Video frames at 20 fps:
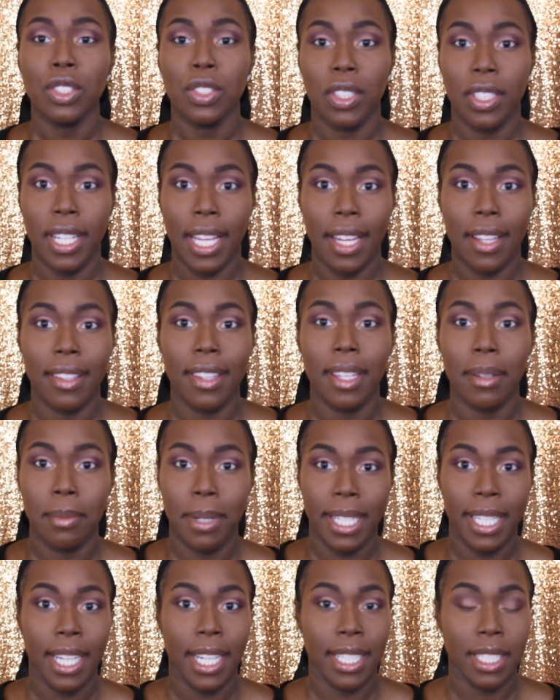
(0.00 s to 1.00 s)
So now that
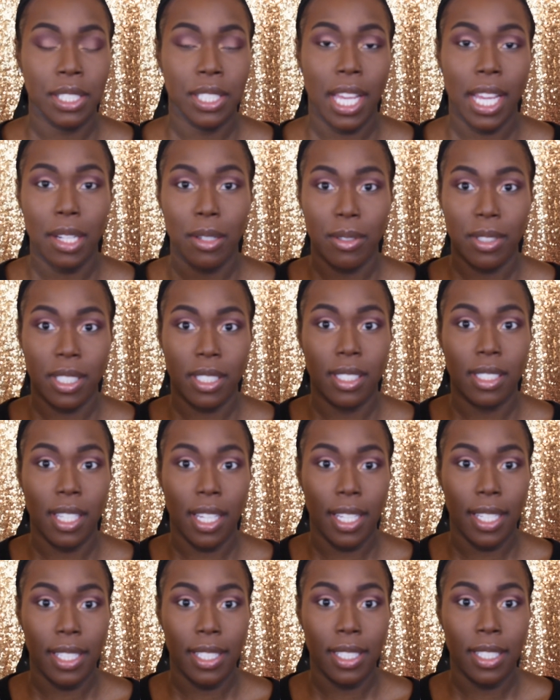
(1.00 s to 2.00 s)
my eyeshadow is
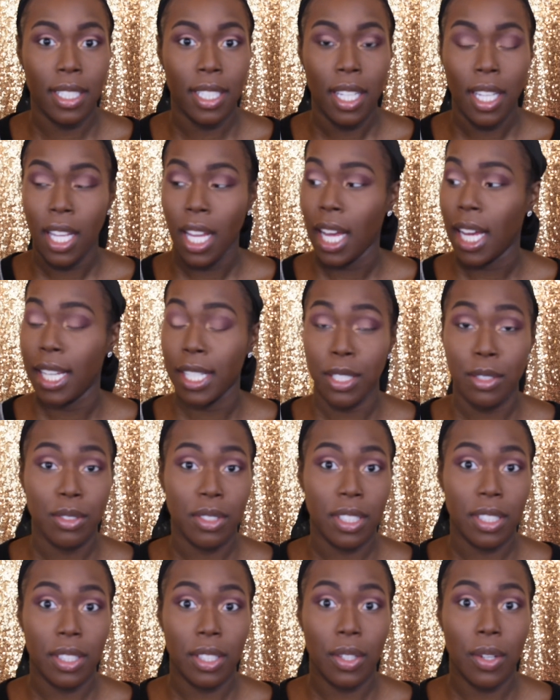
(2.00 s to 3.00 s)
done
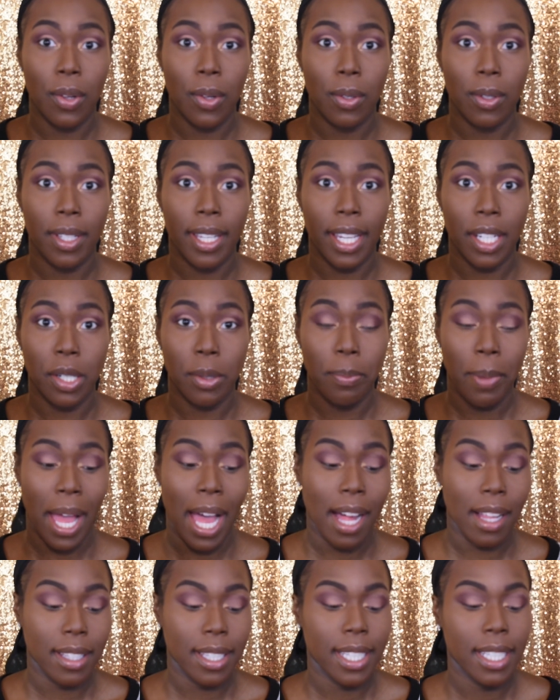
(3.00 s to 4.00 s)
using the Goal Getter
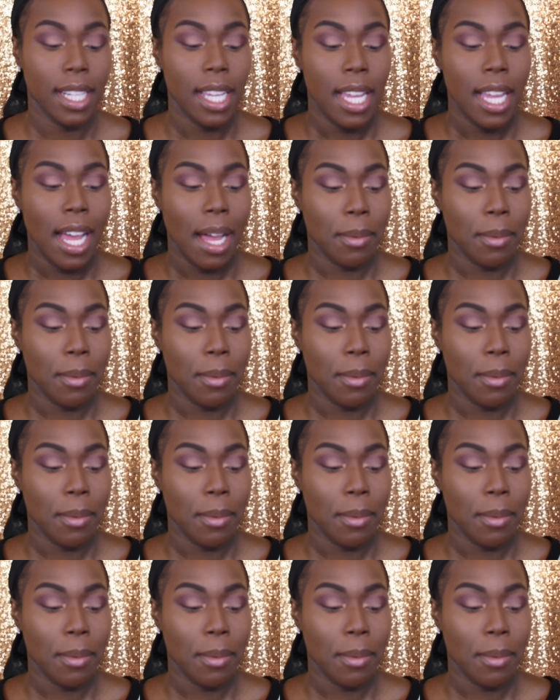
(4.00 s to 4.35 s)
palette,